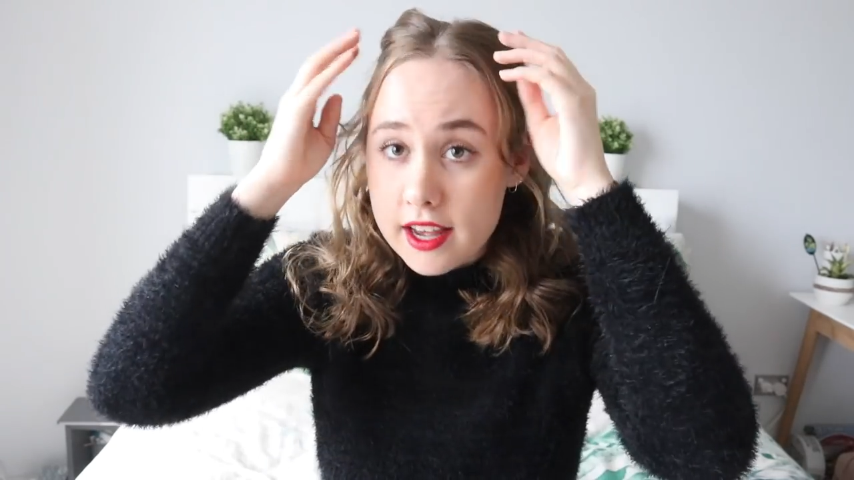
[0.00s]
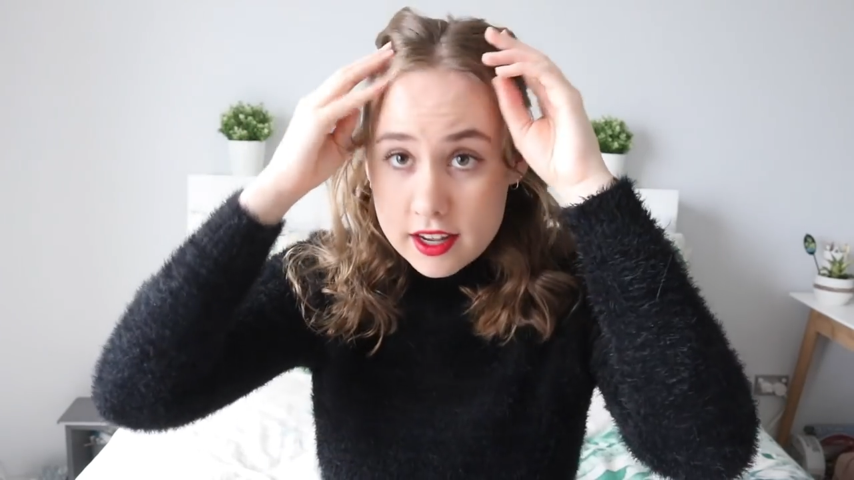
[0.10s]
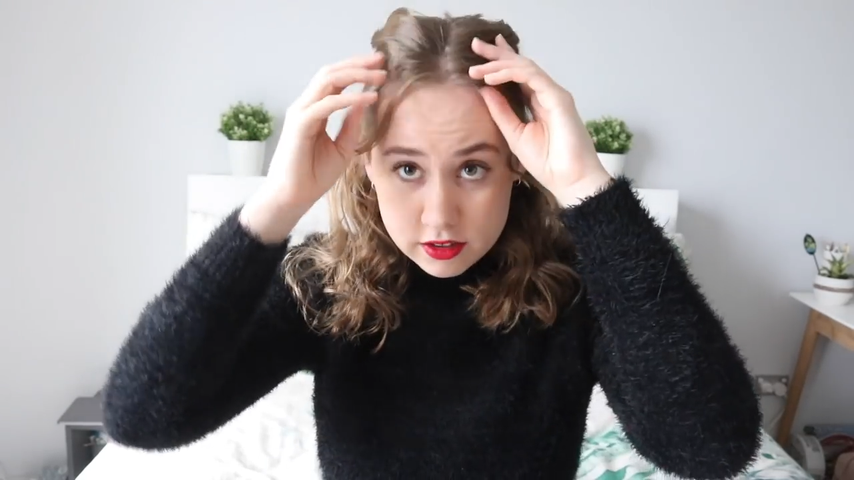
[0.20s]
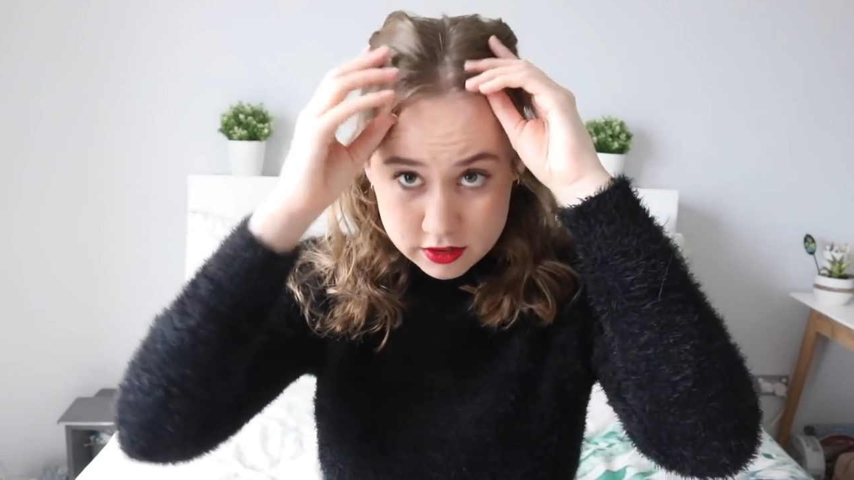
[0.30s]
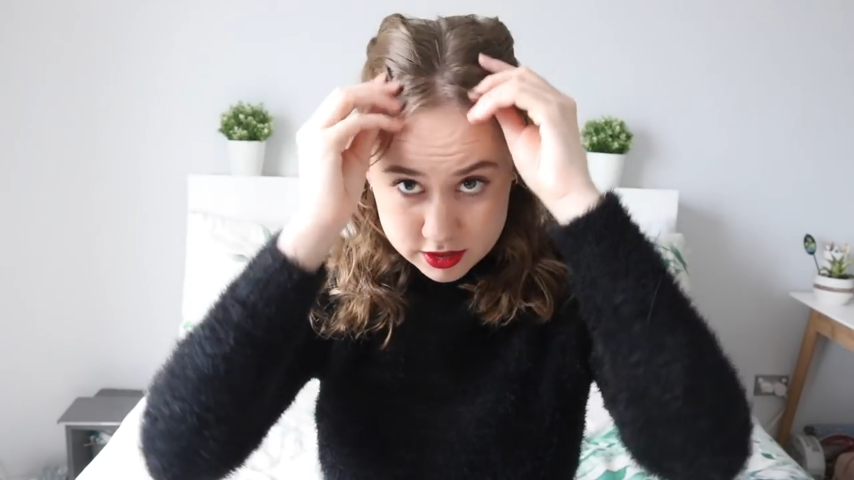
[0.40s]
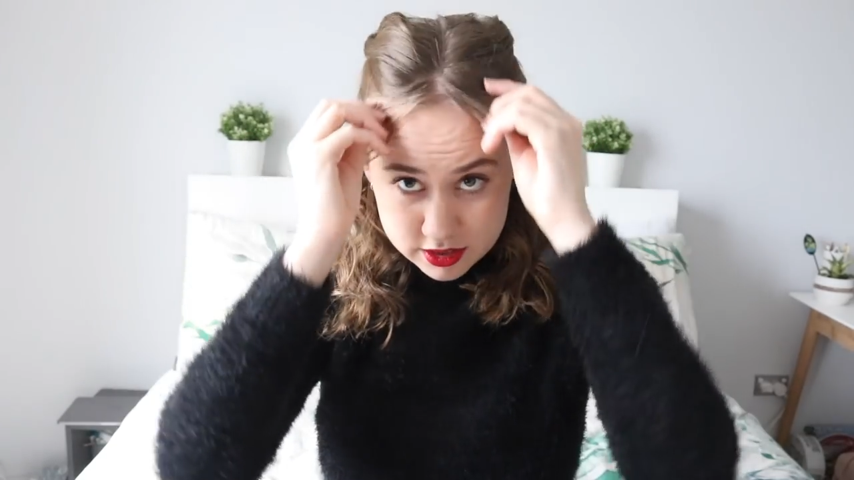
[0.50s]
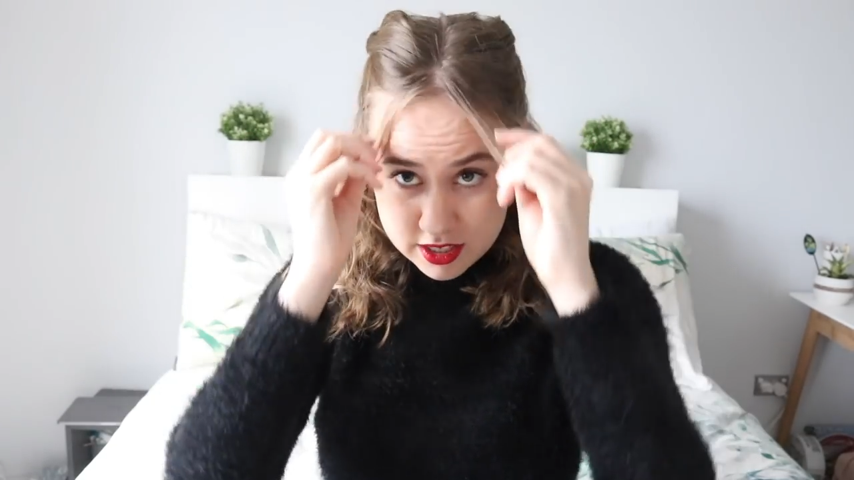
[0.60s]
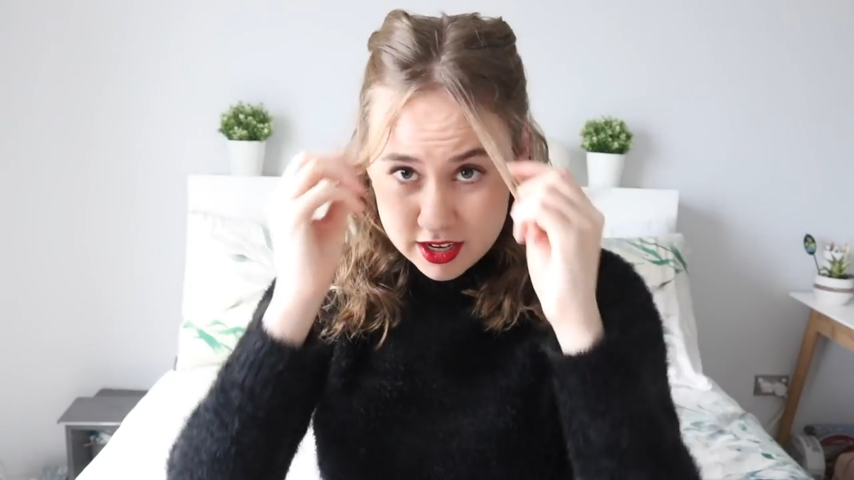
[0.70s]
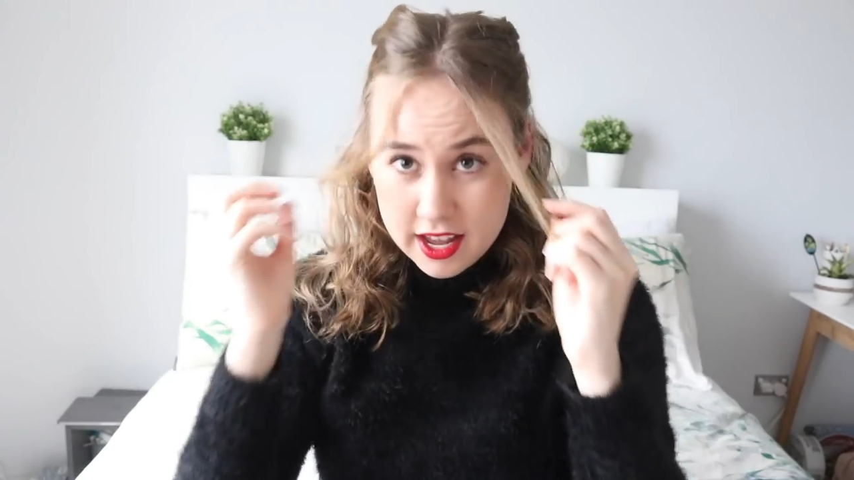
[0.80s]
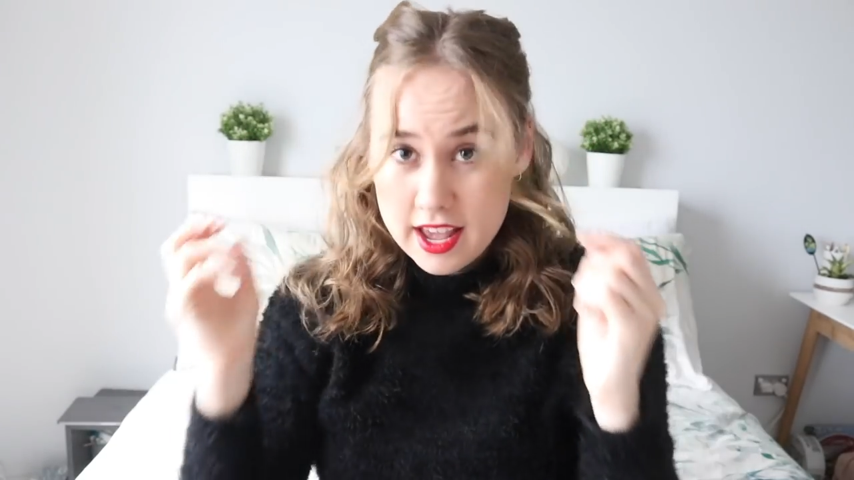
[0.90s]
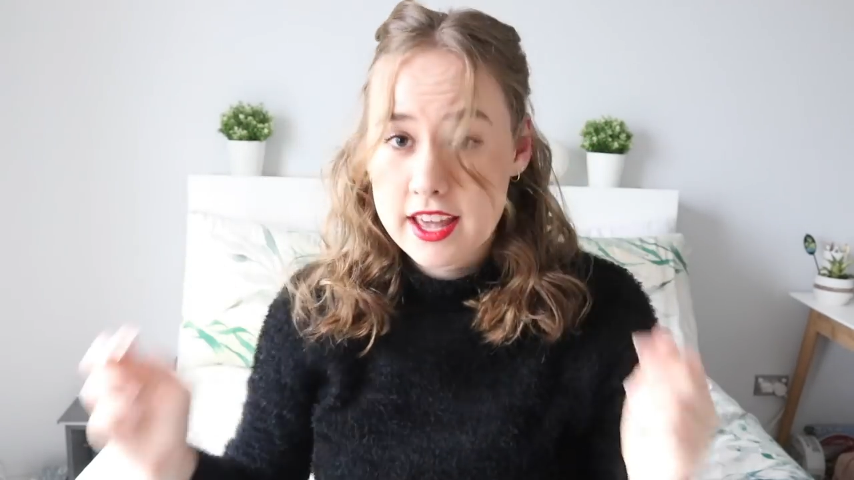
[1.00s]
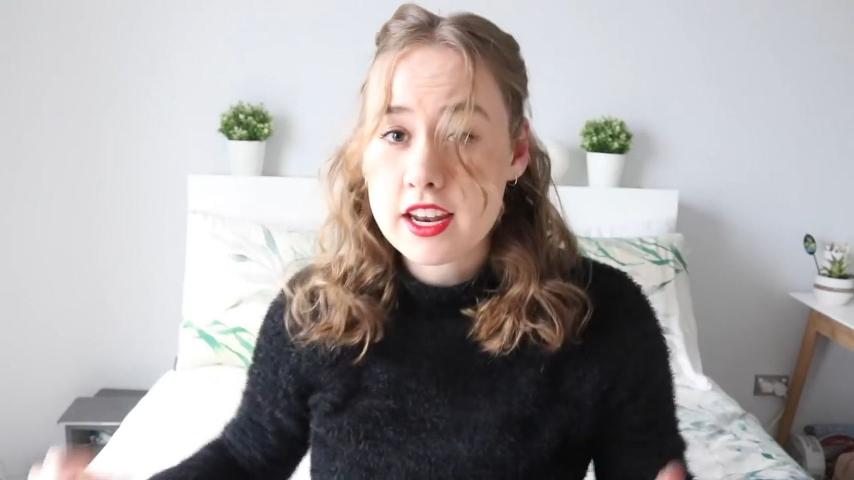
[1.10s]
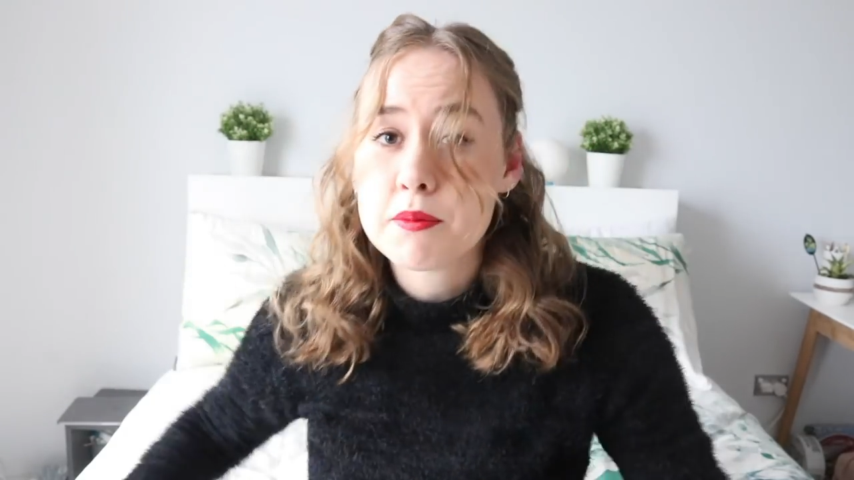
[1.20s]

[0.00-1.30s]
out. And